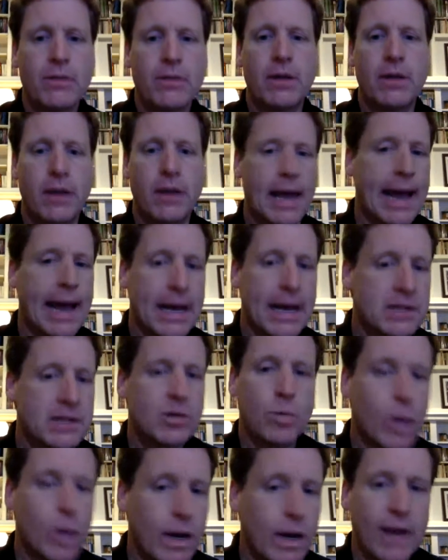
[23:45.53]
then
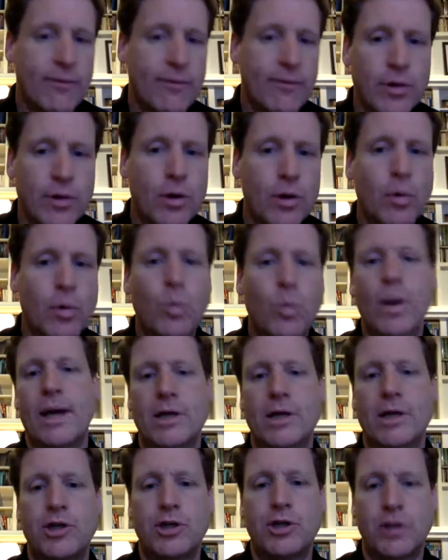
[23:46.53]
ask whatever you
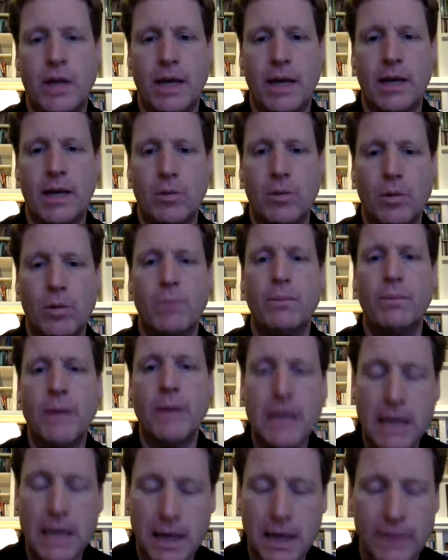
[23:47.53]
wish, and it will
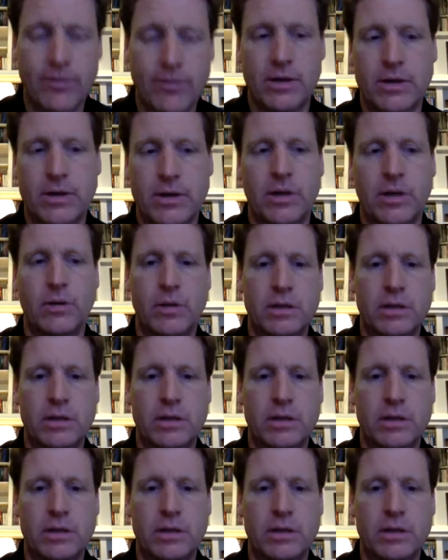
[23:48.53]
be given to you.